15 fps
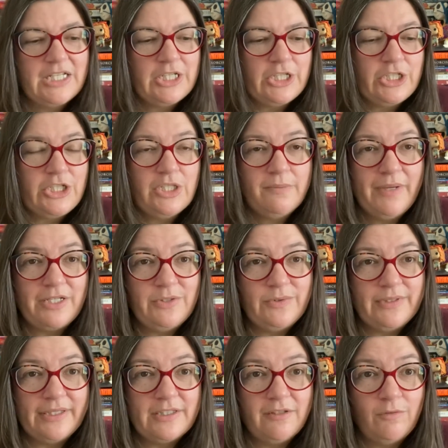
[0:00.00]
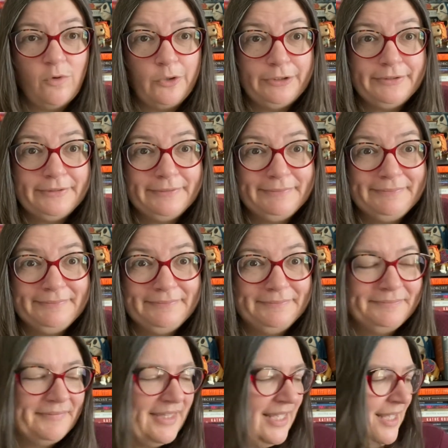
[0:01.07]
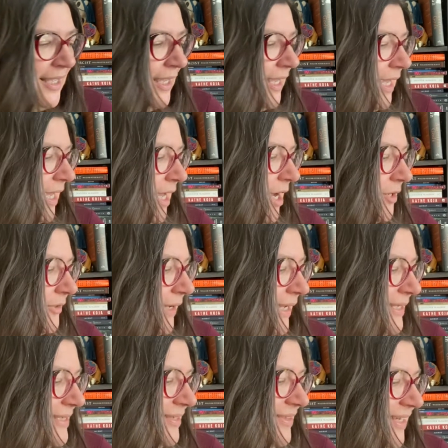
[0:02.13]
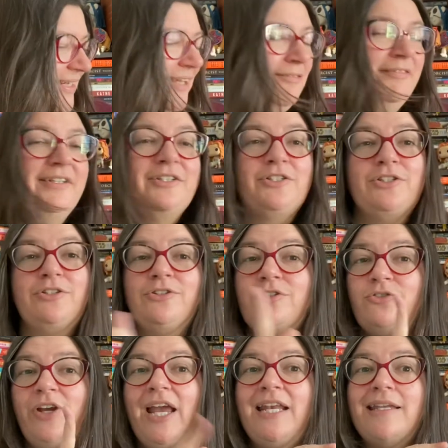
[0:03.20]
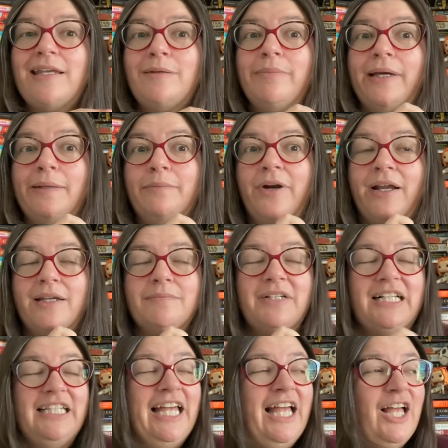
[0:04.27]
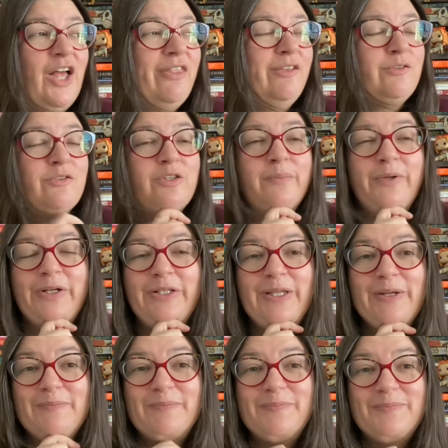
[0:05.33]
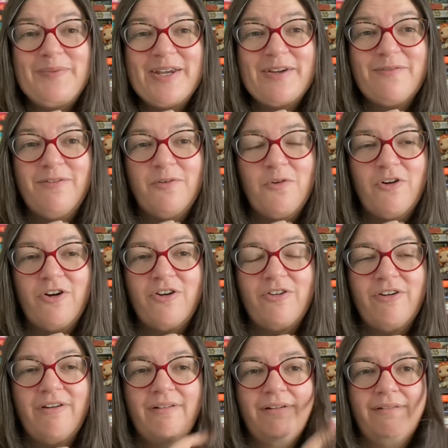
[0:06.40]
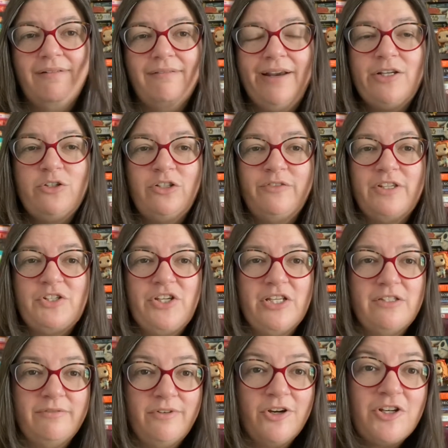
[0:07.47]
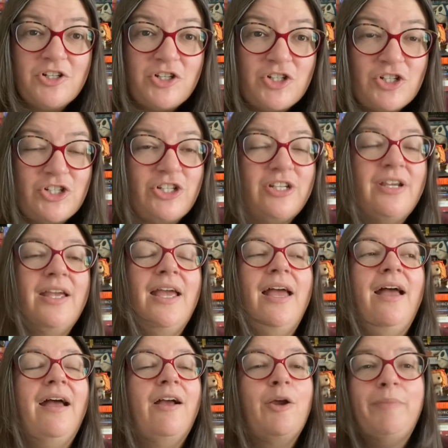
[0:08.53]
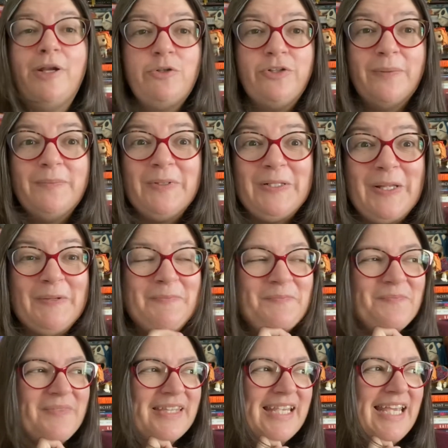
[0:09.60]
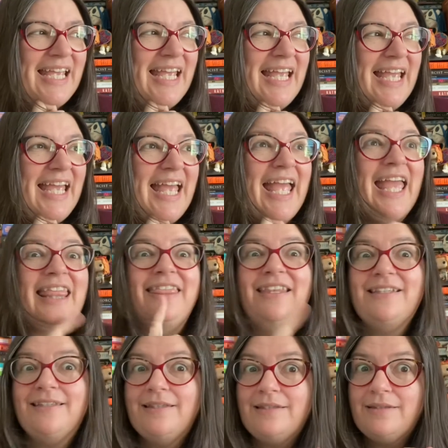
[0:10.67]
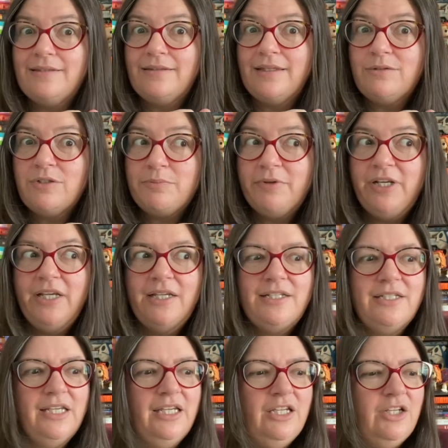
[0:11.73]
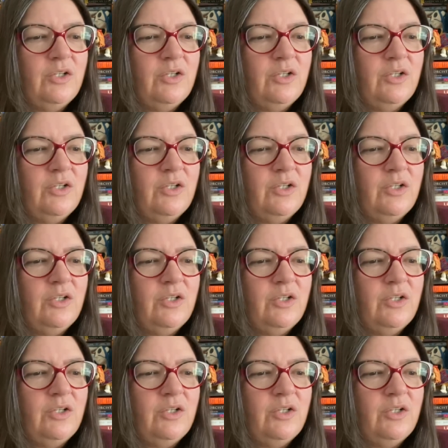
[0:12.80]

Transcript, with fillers: Just my two cents, of course. All right, so then I finished Stranded by Bracken Macleod. This was the book club pick for Rachel over the Shades of Orange, her Patreon book club. And this is this was pretty good too.